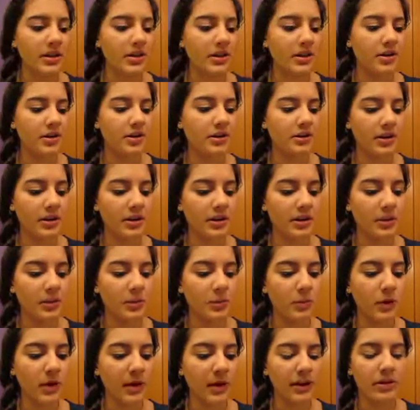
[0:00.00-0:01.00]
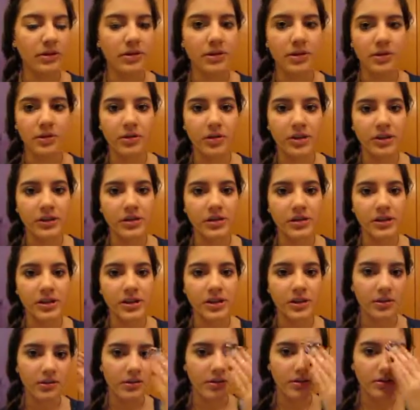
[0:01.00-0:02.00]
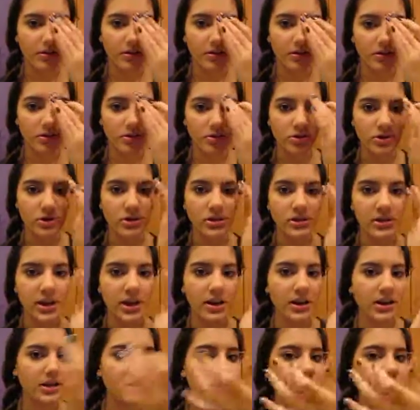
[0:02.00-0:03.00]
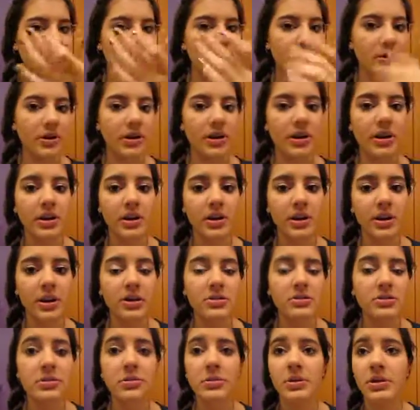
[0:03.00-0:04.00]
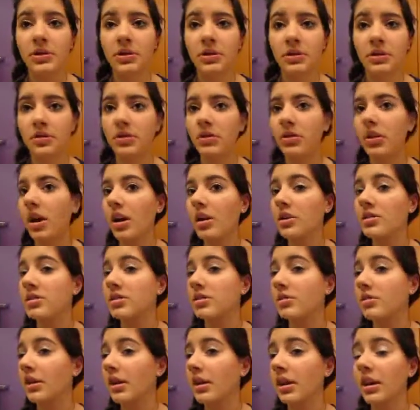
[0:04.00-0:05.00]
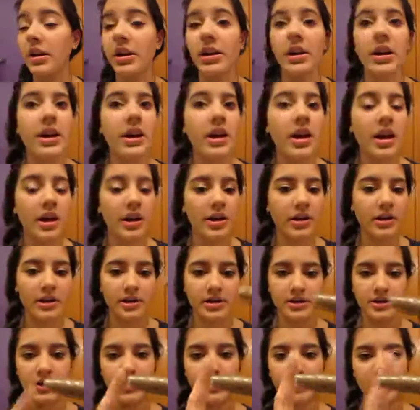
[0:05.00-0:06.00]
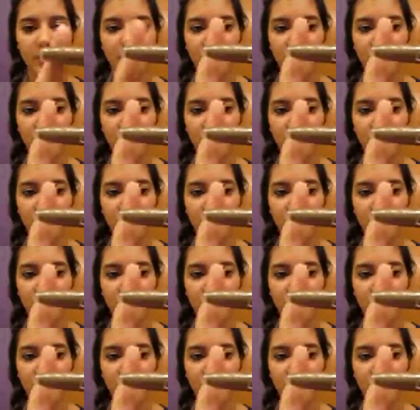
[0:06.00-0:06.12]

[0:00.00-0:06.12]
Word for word: they don't get like wild and crazy and they just stay nicely put and it gives them a little gloss too like it, because that